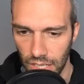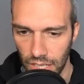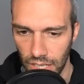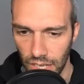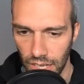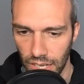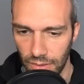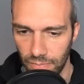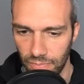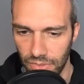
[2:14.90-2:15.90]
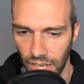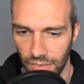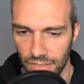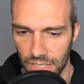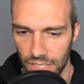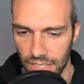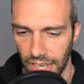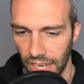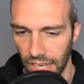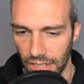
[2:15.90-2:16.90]
Obviously,
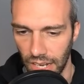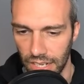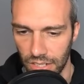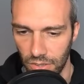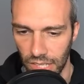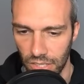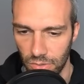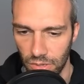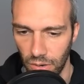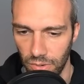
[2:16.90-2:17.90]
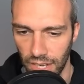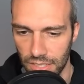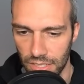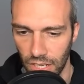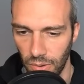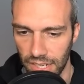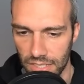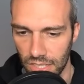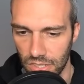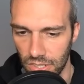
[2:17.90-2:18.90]
yeah, I know that you know not to go
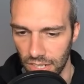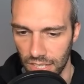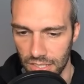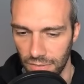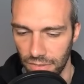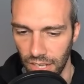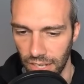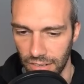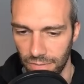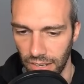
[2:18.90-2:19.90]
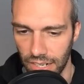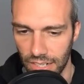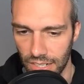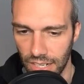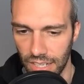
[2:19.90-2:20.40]
X-Scissor against a flying fire